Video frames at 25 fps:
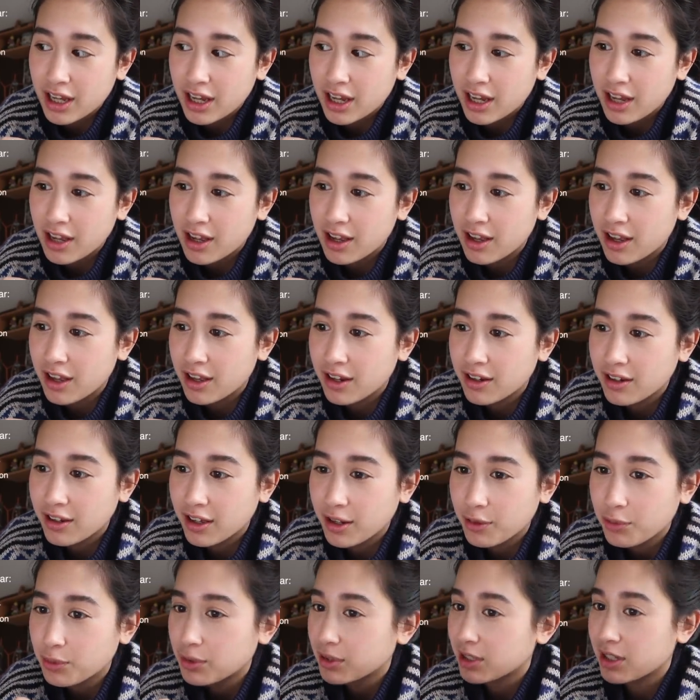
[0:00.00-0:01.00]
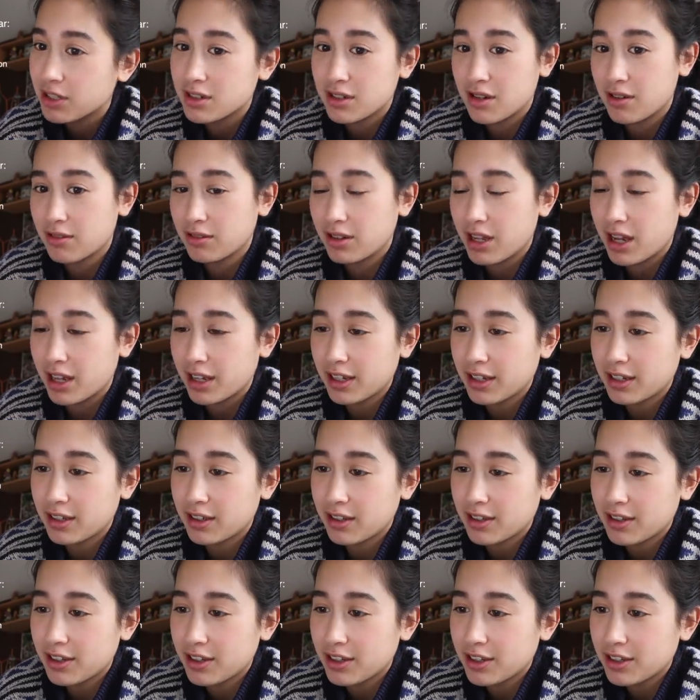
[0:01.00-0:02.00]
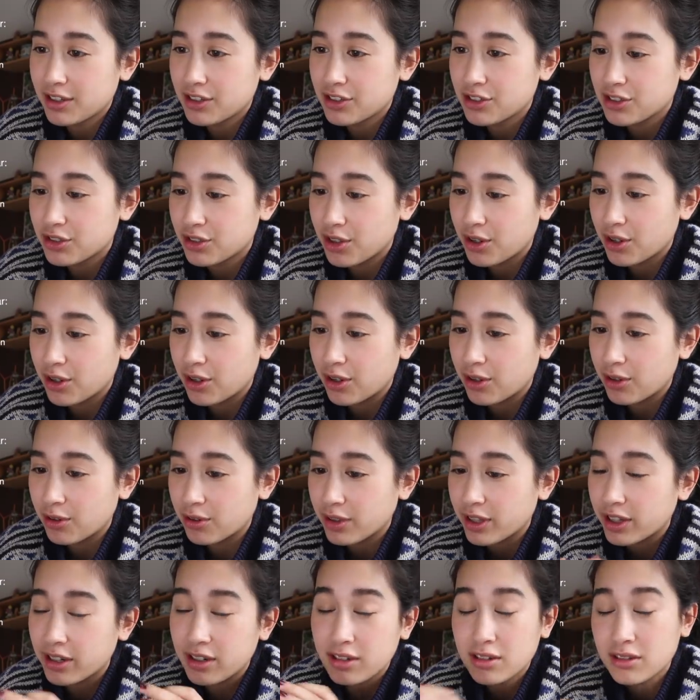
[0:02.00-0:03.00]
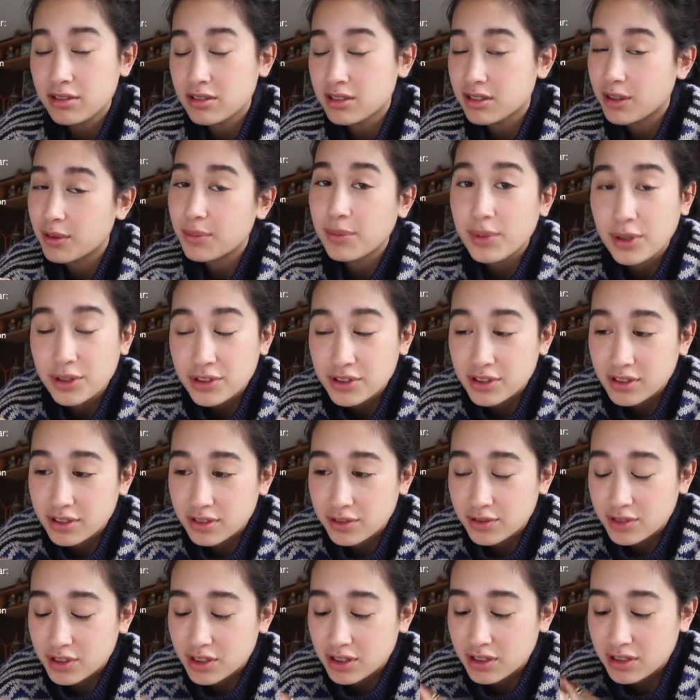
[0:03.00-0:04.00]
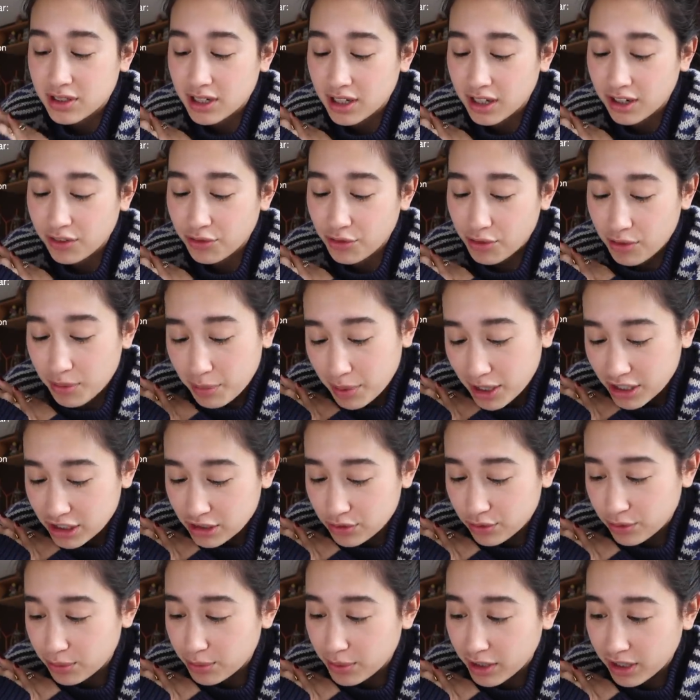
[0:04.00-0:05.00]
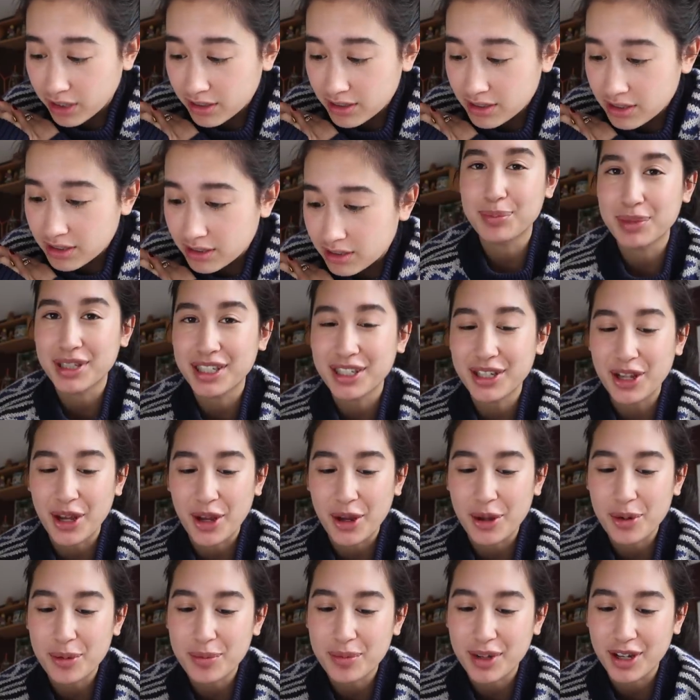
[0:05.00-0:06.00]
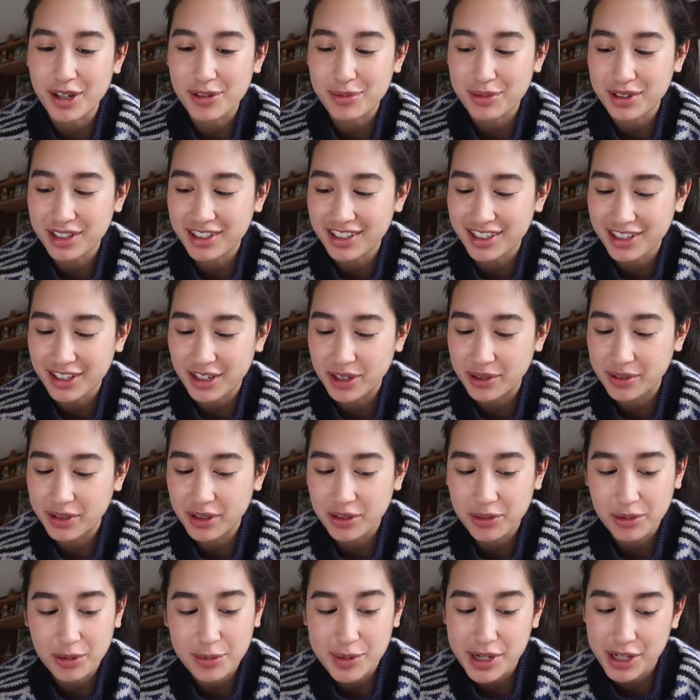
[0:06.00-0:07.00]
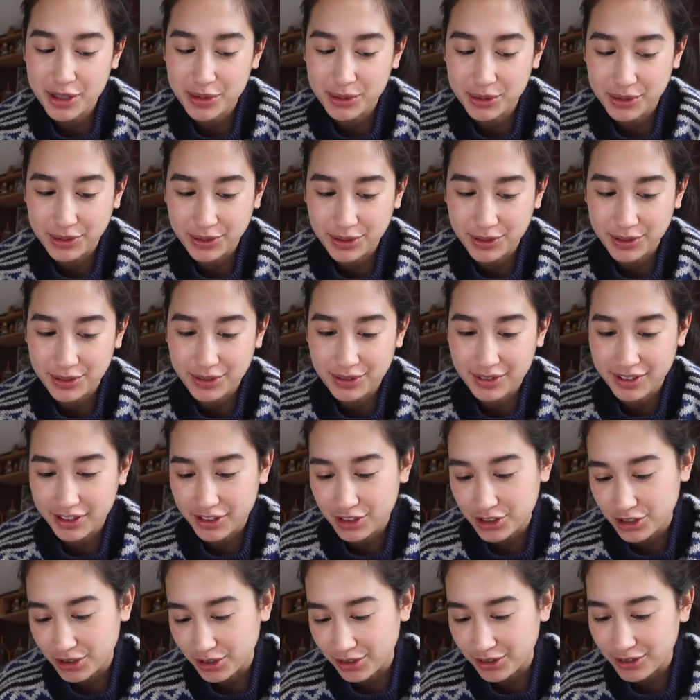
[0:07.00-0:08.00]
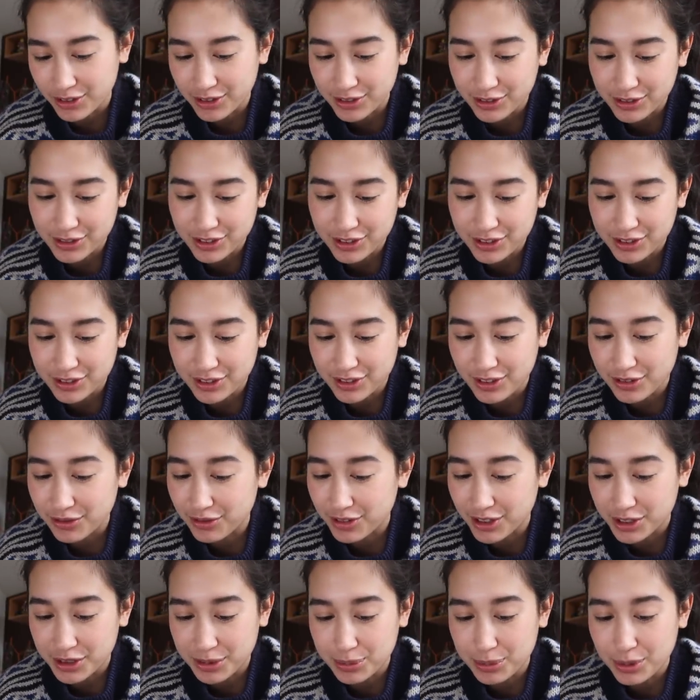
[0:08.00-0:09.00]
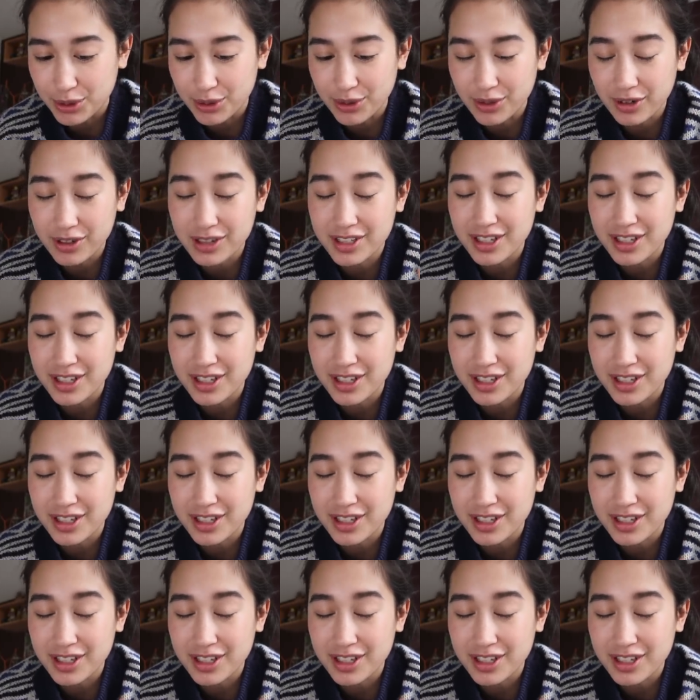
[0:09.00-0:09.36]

and like what I don't like so that are some positives to take from the past few months. Being home, I've been like going through my old like journals and vision boards.